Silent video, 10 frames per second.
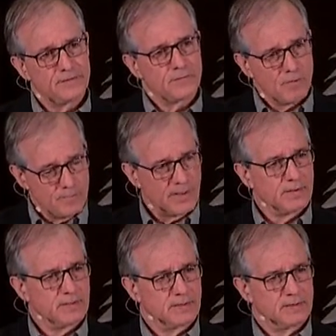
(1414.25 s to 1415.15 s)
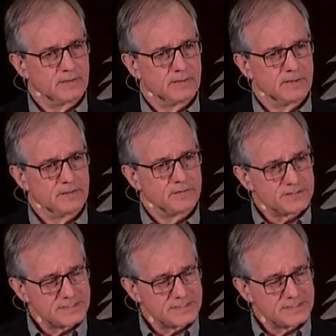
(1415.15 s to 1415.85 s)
the rebellion, the